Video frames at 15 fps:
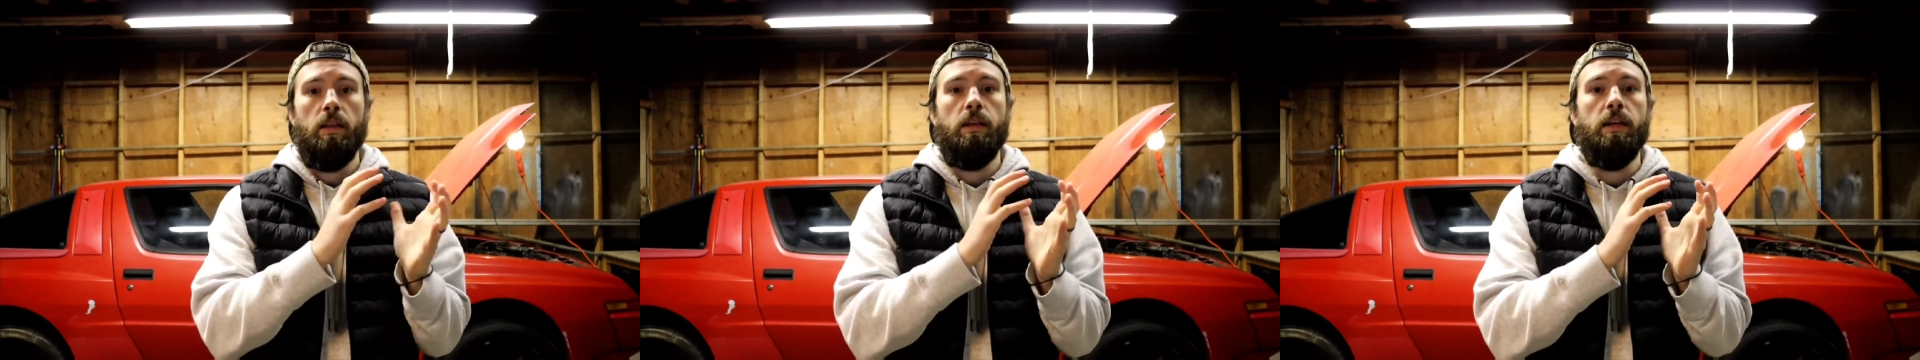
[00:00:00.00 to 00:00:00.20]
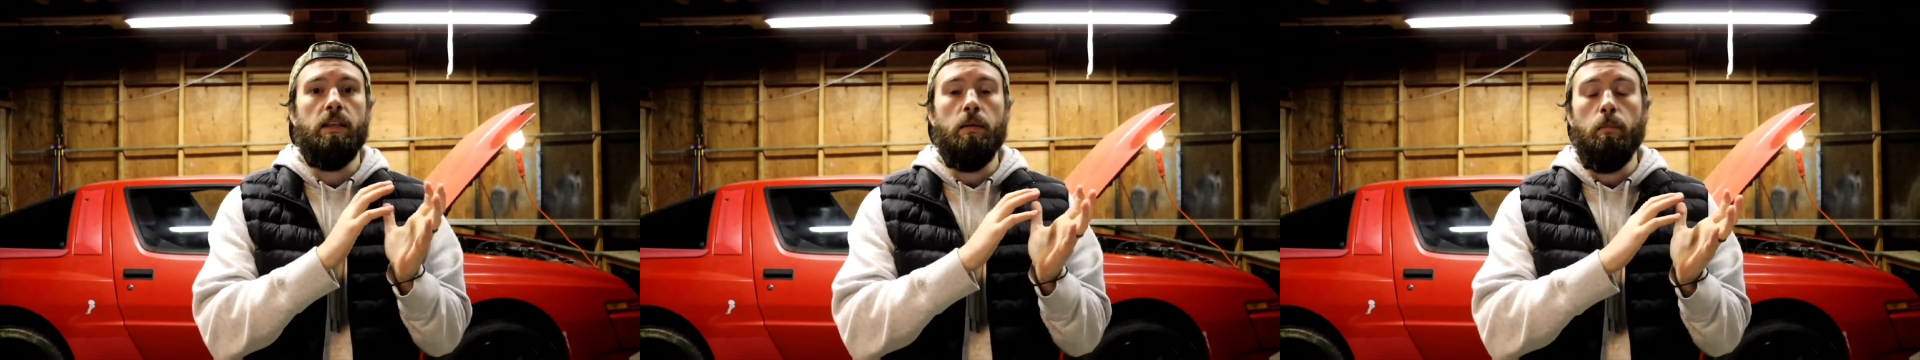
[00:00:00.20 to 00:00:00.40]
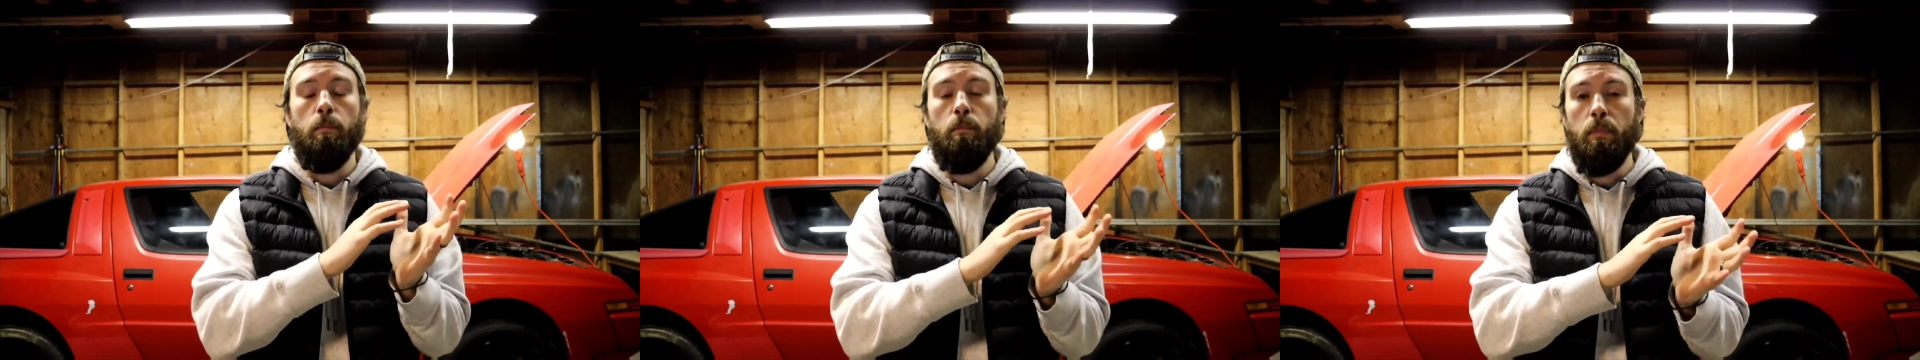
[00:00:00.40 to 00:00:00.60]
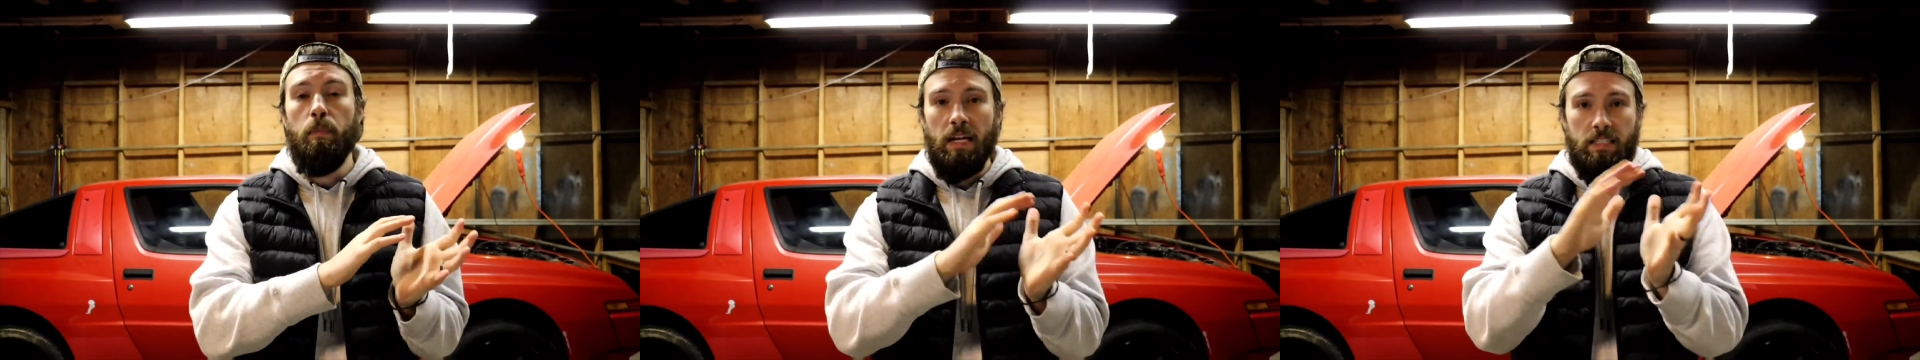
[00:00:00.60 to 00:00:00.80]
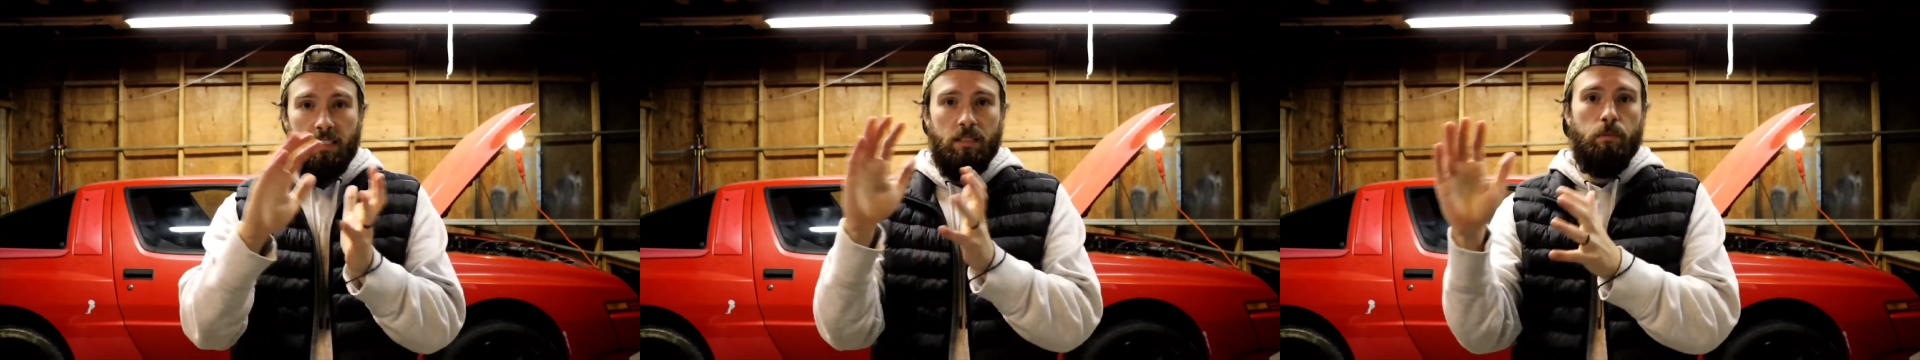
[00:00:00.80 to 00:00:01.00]
get the
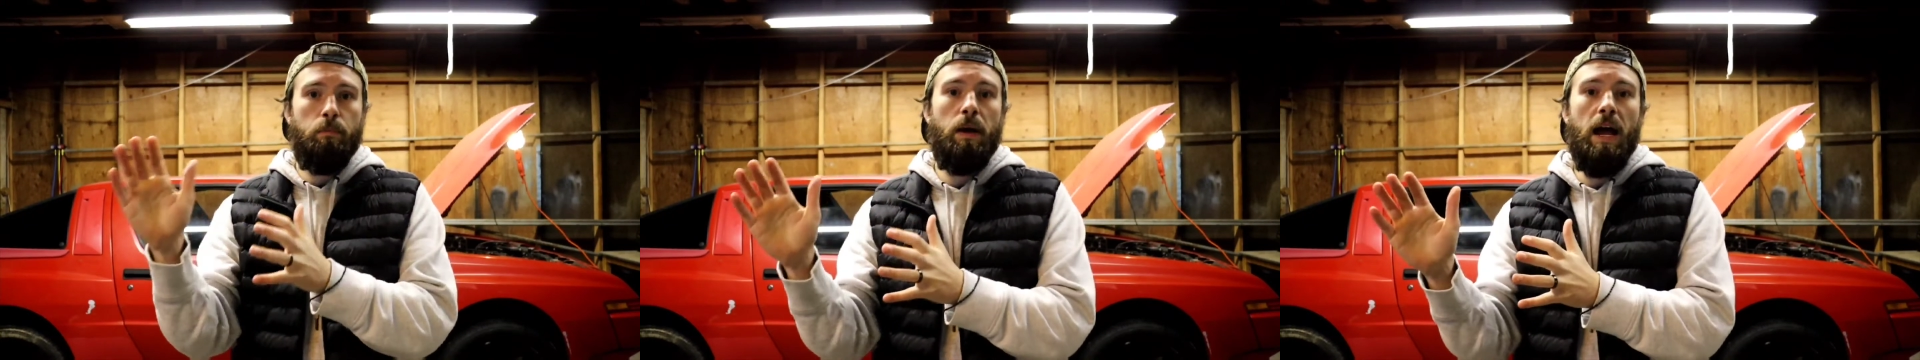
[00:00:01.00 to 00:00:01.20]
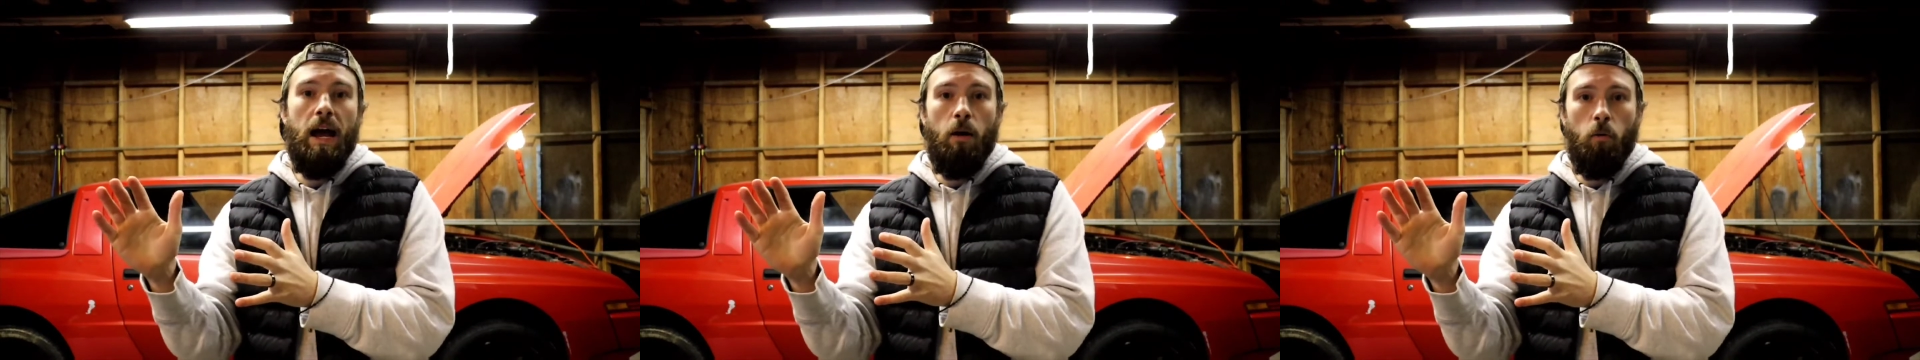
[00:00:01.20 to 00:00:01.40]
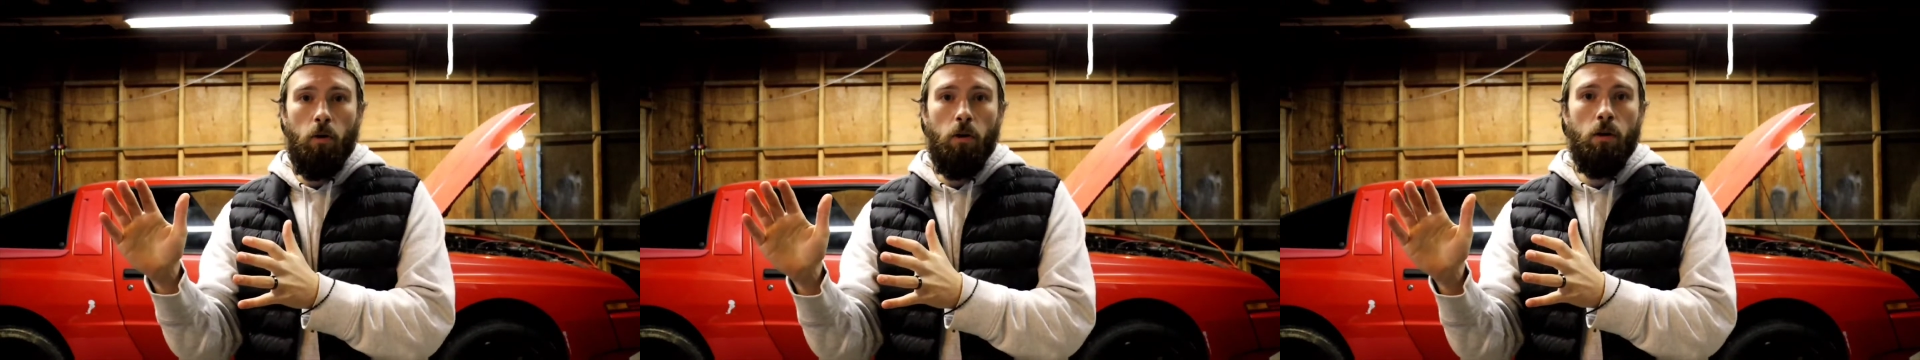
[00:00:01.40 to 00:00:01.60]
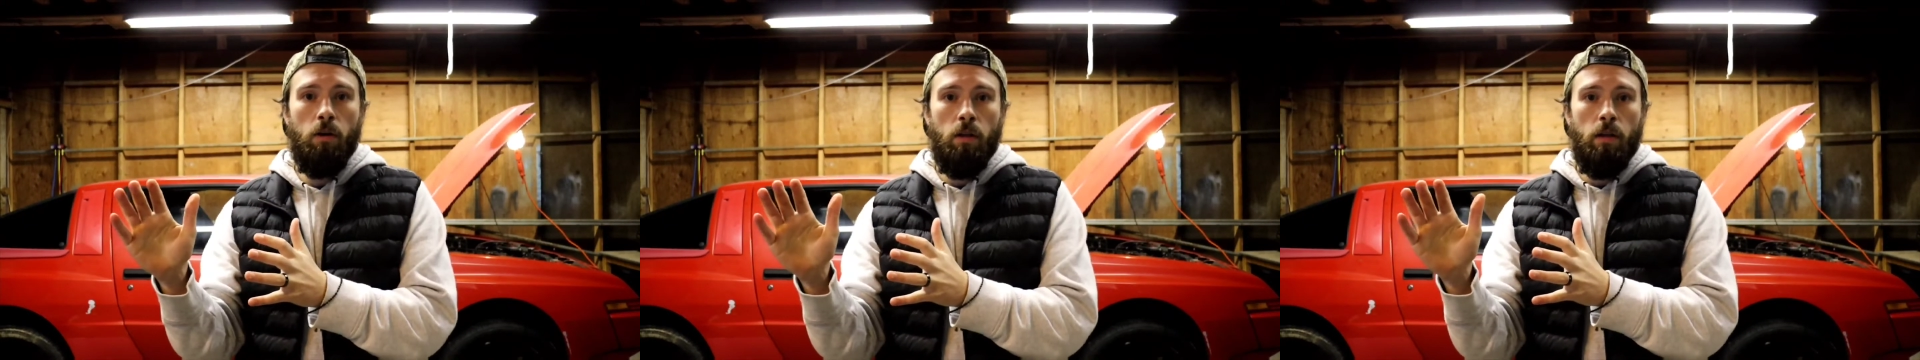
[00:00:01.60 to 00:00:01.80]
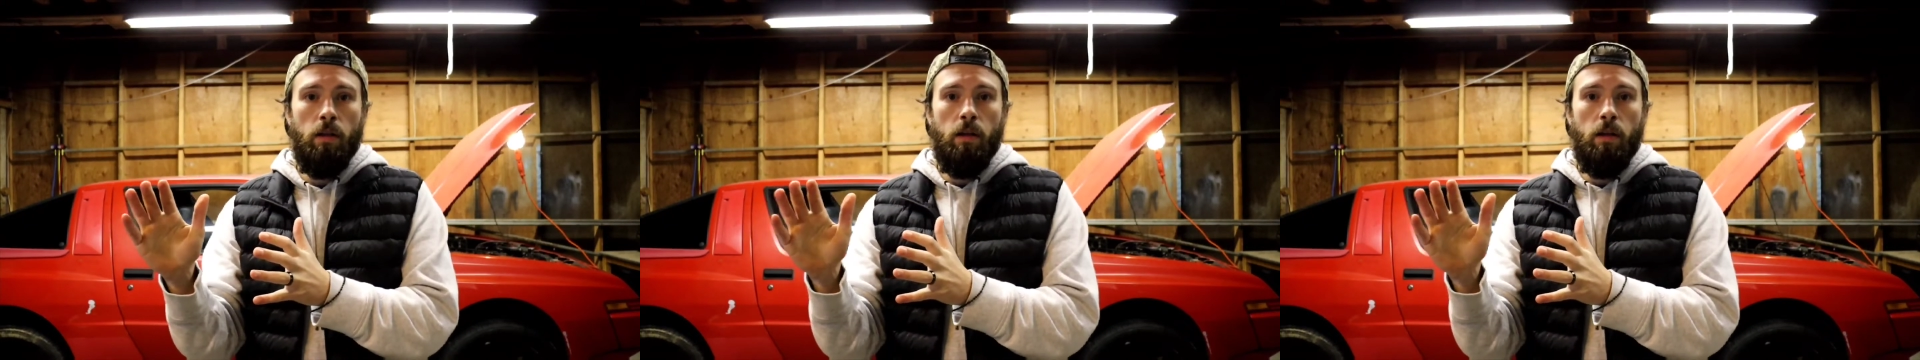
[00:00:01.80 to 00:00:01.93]
best power